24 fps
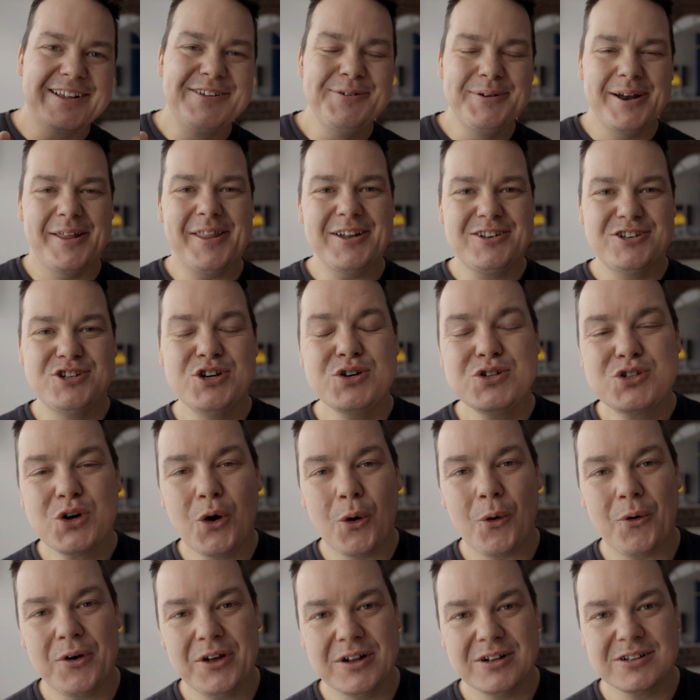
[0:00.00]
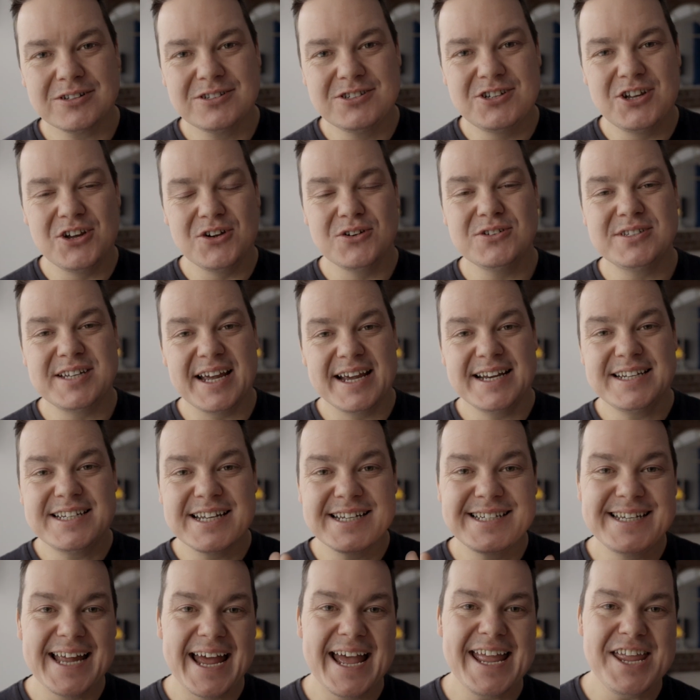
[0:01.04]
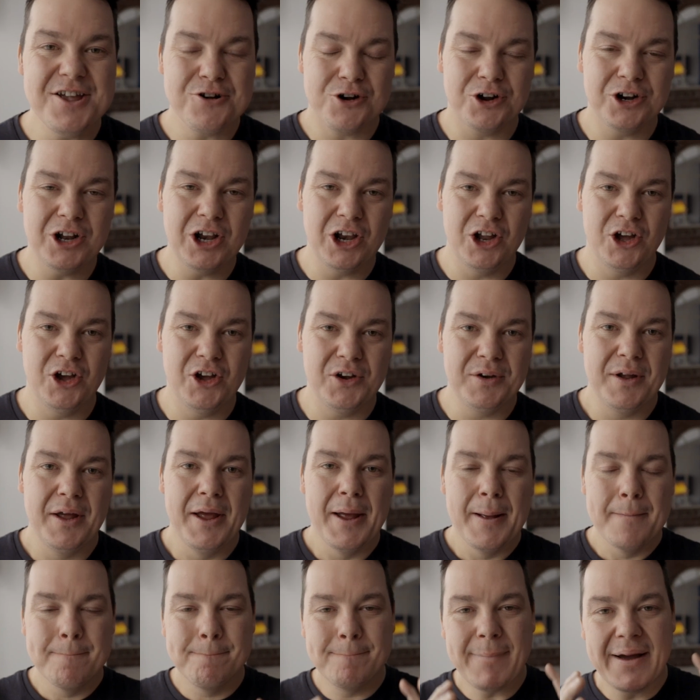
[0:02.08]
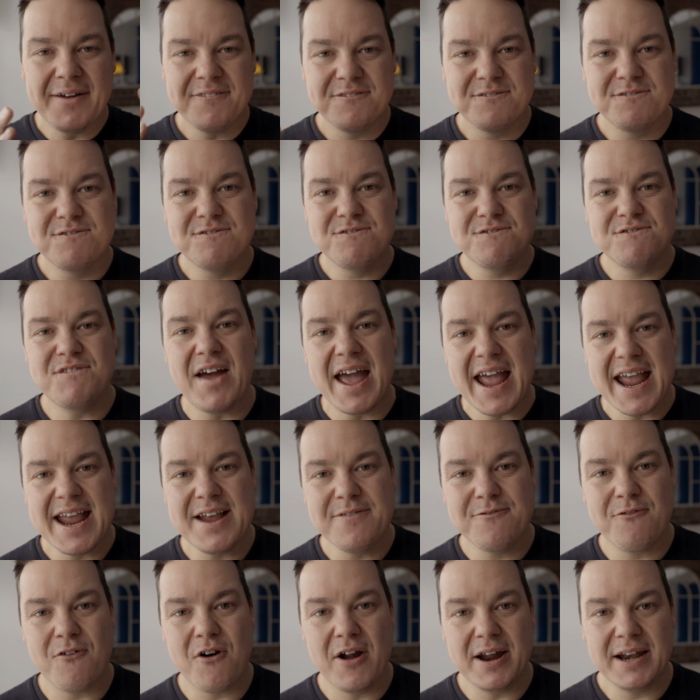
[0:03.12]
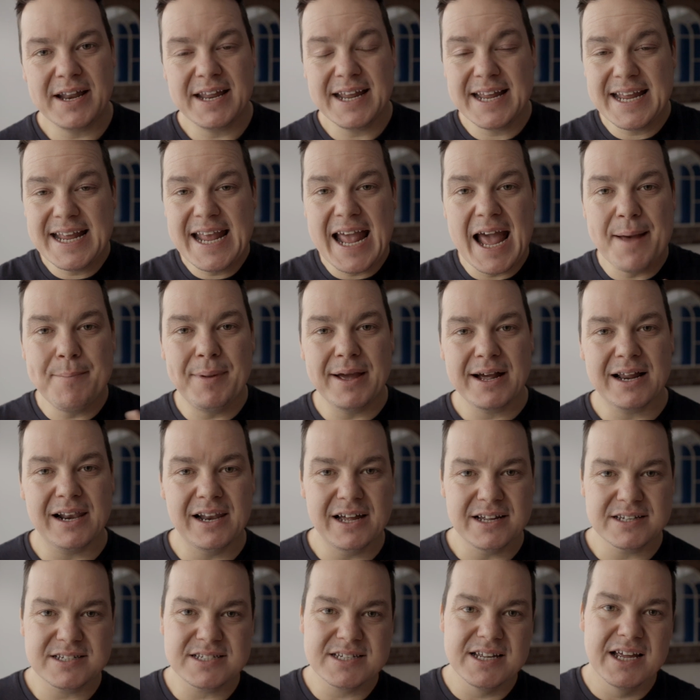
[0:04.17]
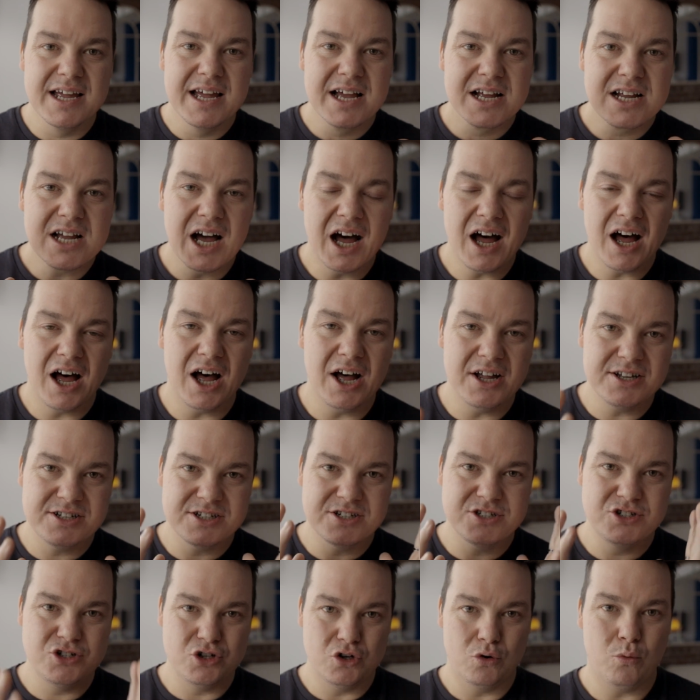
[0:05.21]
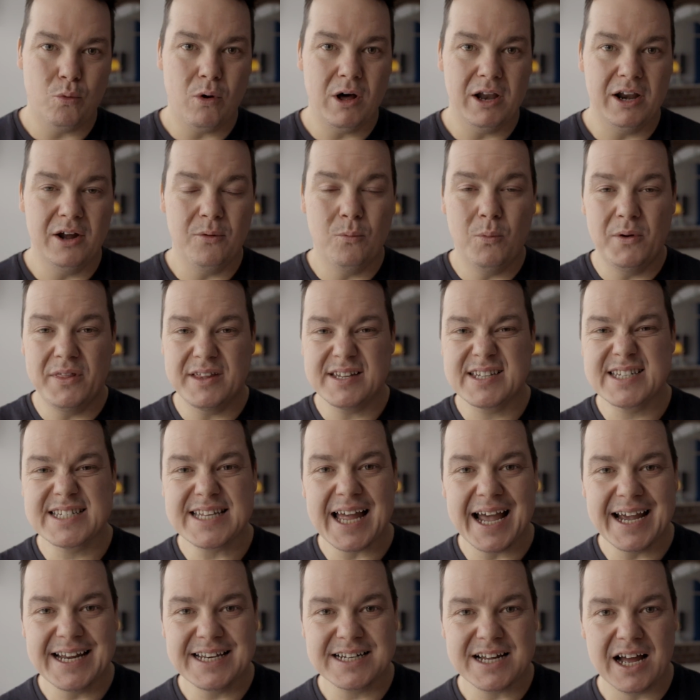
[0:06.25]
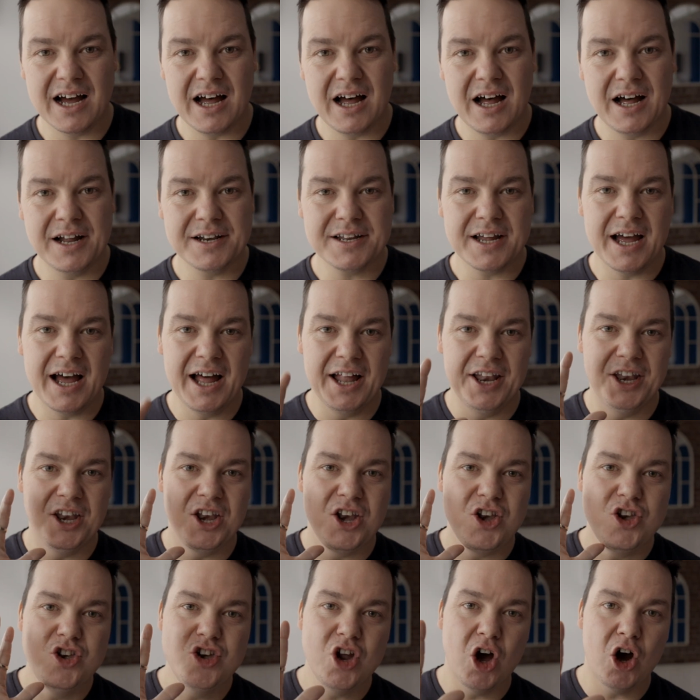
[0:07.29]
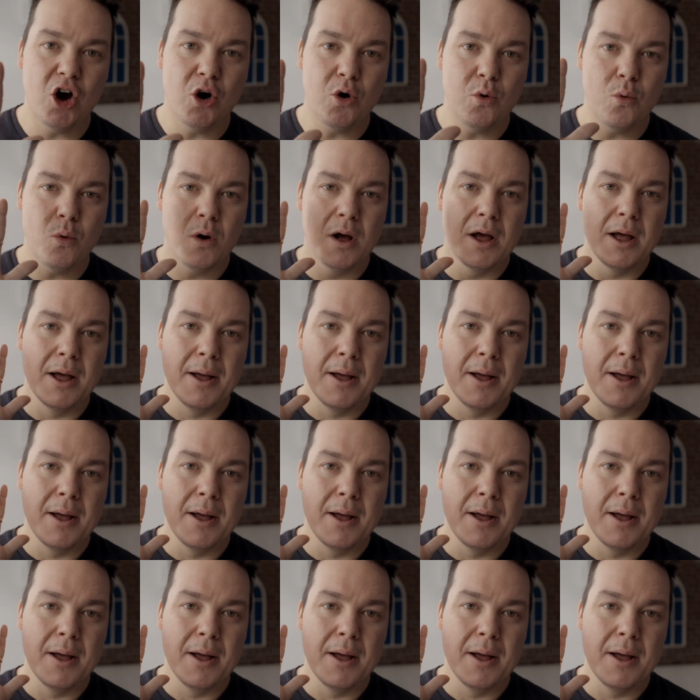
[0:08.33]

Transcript: to another Tutorial Tuesday. Today you're gonna learn my favorite gimmickless card to wallet with a signed card and no